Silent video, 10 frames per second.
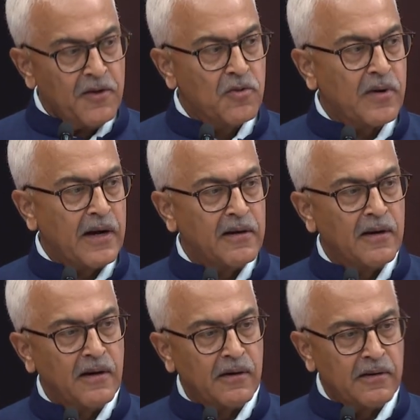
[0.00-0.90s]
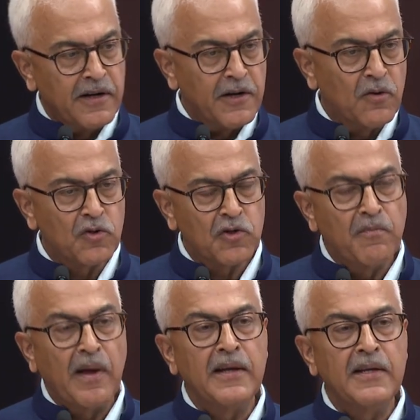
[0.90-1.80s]
you can deduce
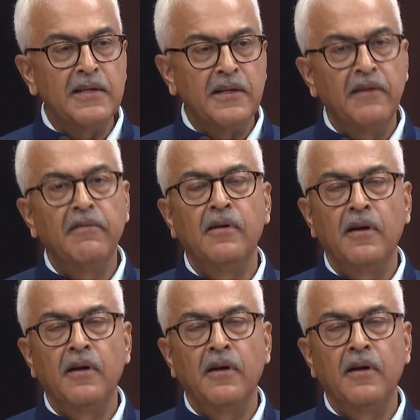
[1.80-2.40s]
many